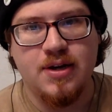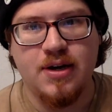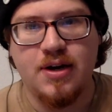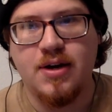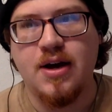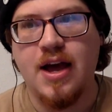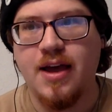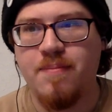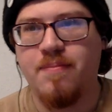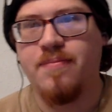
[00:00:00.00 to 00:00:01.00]
I
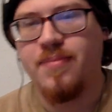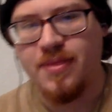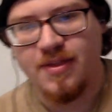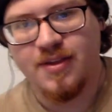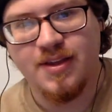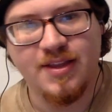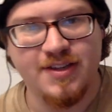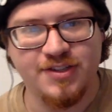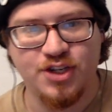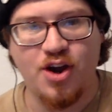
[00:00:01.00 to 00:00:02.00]
am in
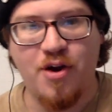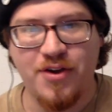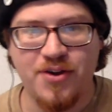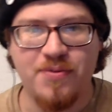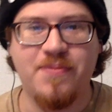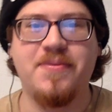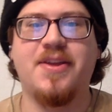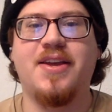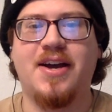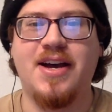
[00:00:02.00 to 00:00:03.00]
this scenario.
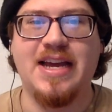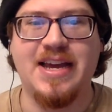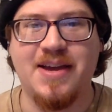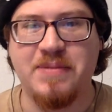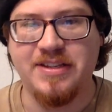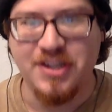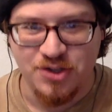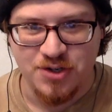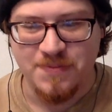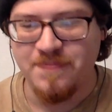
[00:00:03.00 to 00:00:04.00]
I am the
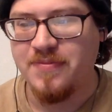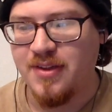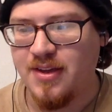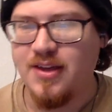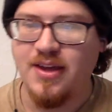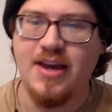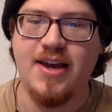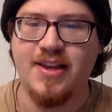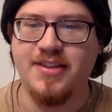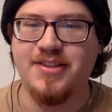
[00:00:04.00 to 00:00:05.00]
teacher,
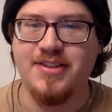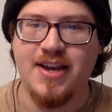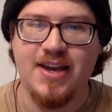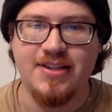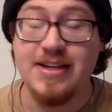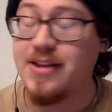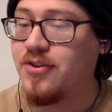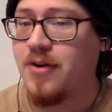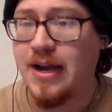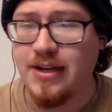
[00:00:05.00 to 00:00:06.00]
and this is a 10th
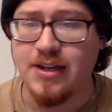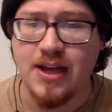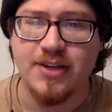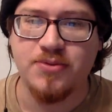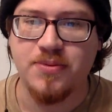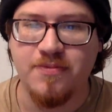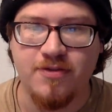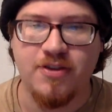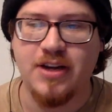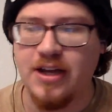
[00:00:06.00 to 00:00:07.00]
grade classroom
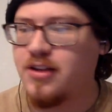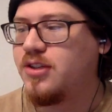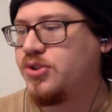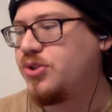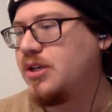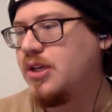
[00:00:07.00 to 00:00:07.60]
for English.